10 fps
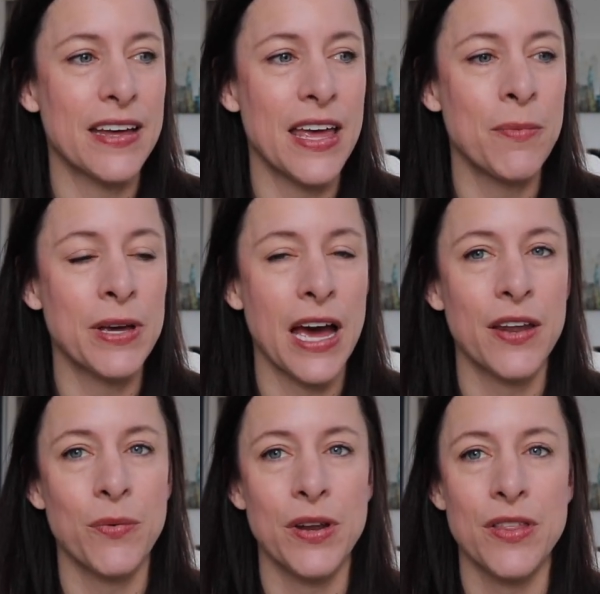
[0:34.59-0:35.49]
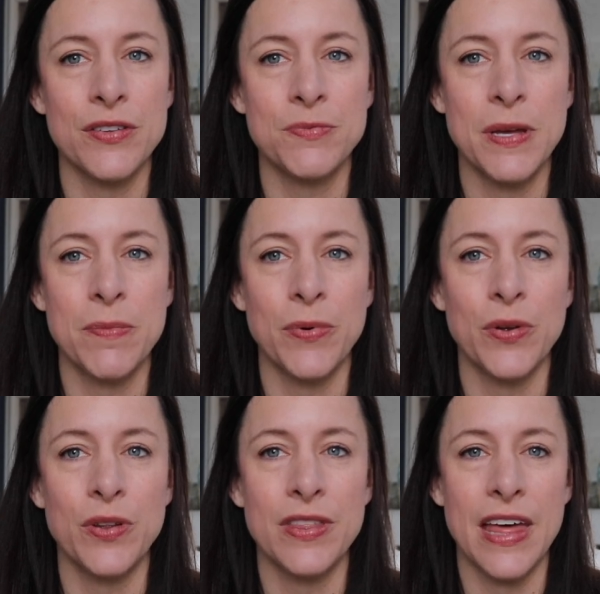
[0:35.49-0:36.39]
am kind of one of those
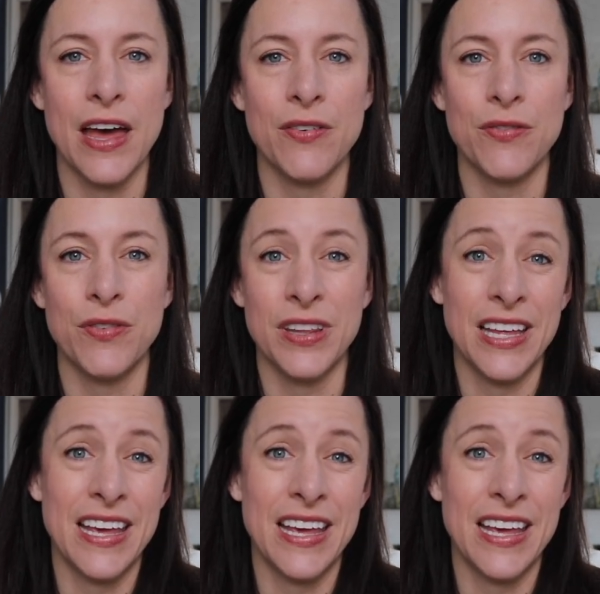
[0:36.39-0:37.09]
people that really